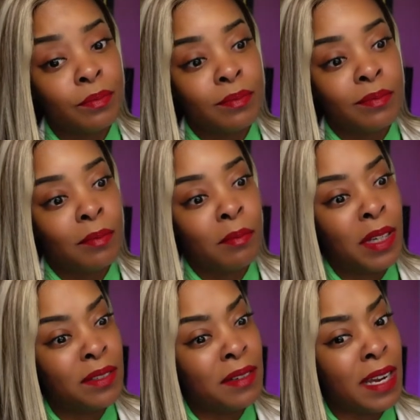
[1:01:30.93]
But
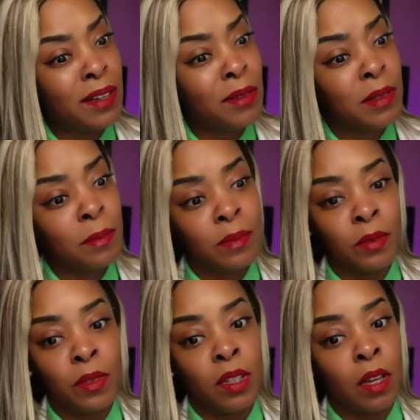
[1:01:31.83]
you gotta do some,
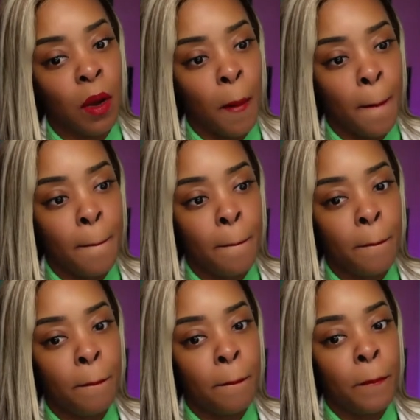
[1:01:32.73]
you know,
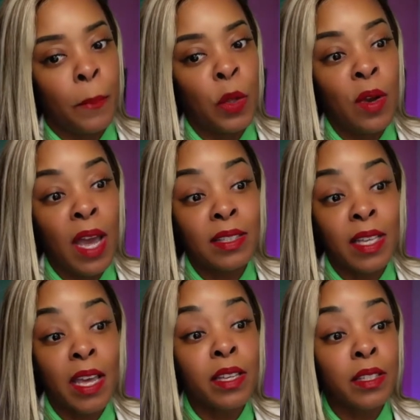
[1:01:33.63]
you gotta
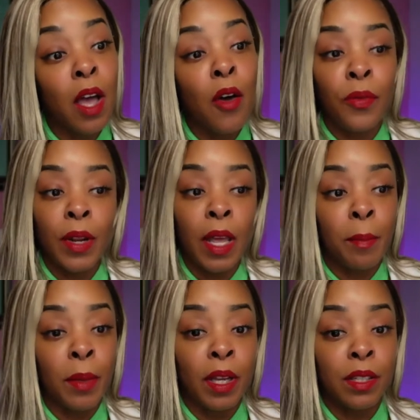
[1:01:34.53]
sell your soul for that
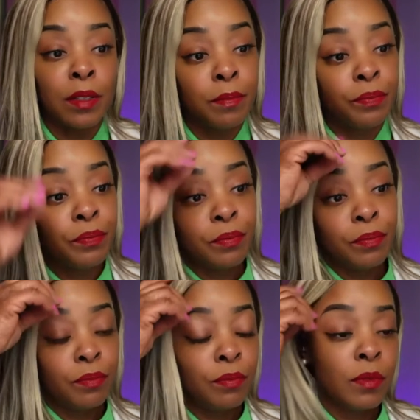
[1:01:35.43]
much.
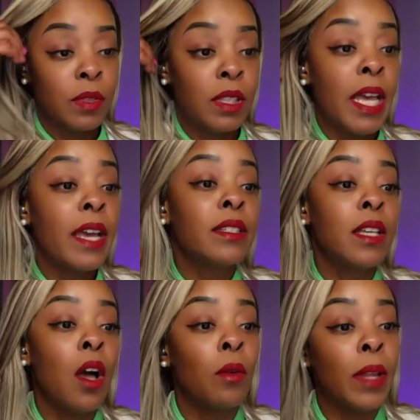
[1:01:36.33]
Sell your
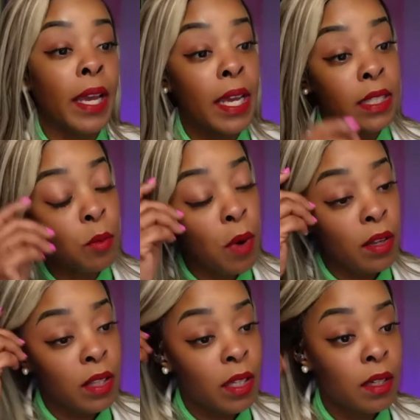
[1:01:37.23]
soul. Like, is it
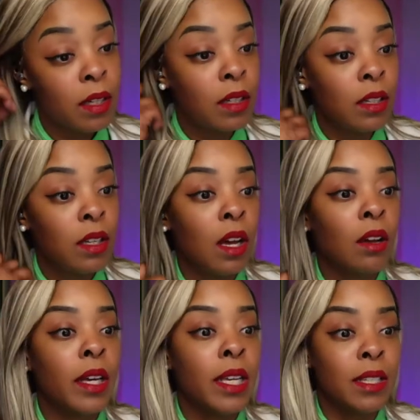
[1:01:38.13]
worth it? You know,
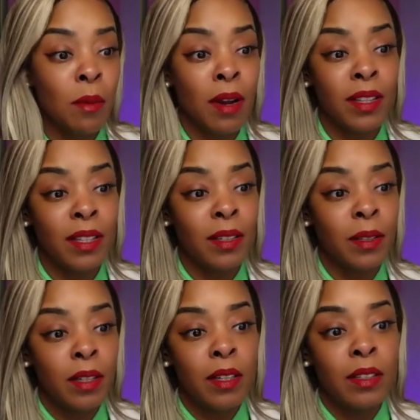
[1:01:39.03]
is it worth it?
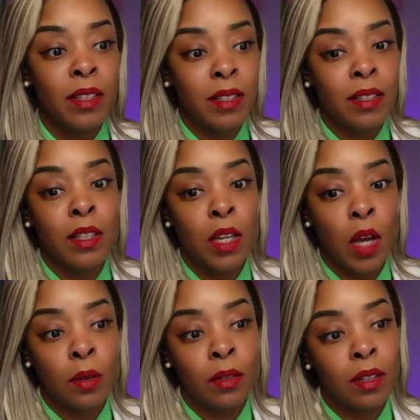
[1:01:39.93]
This, you
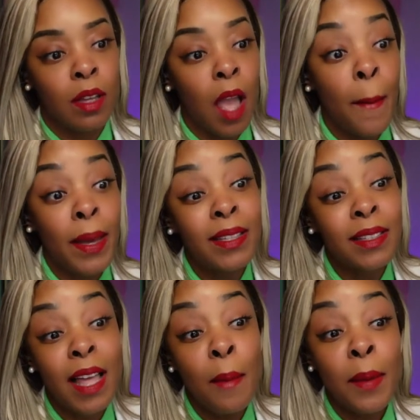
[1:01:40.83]
know, I mean, it's a
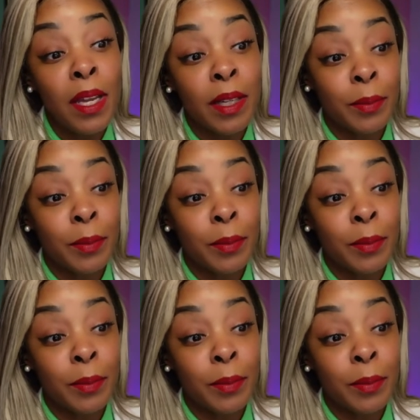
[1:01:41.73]
lot of money.